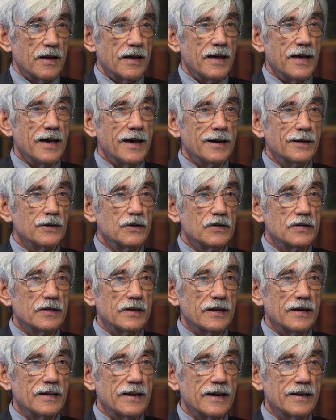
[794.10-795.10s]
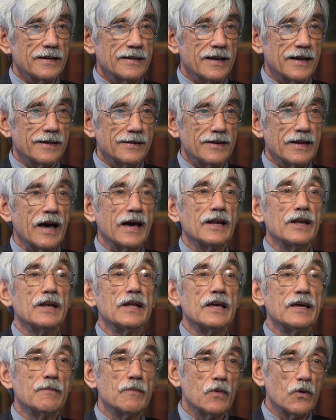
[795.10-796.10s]
And I
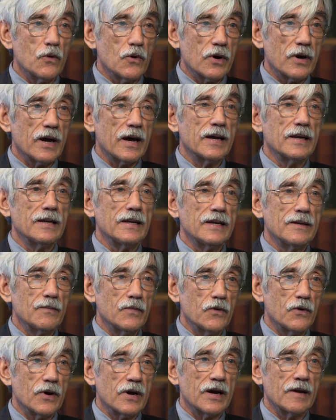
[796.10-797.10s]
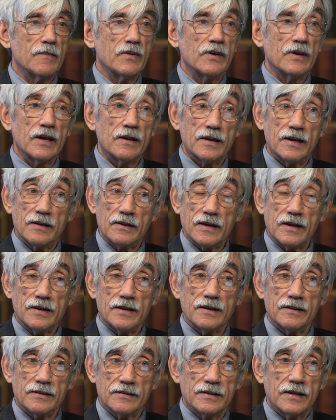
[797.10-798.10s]
need more. I mean, and
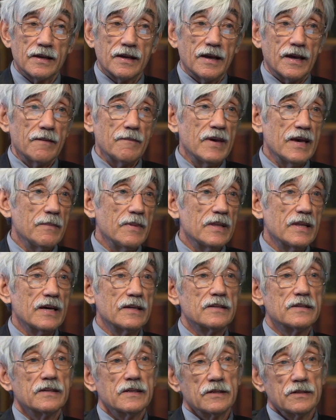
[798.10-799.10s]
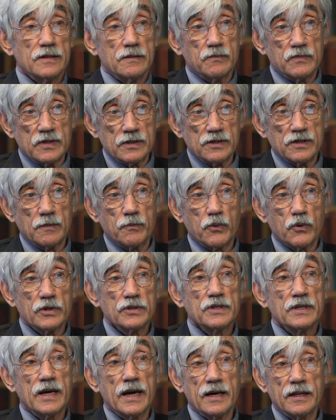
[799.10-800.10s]
it's maybe it's just a
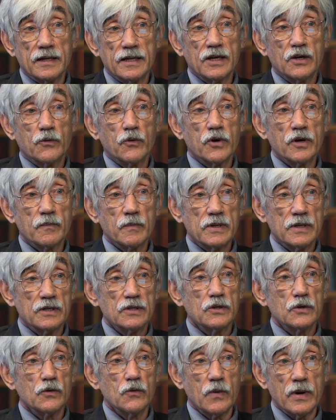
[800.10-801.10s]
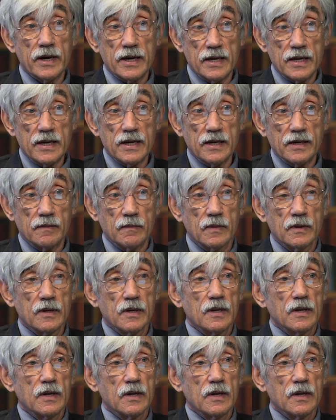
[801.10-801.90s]
personality quirk, but it's who I am.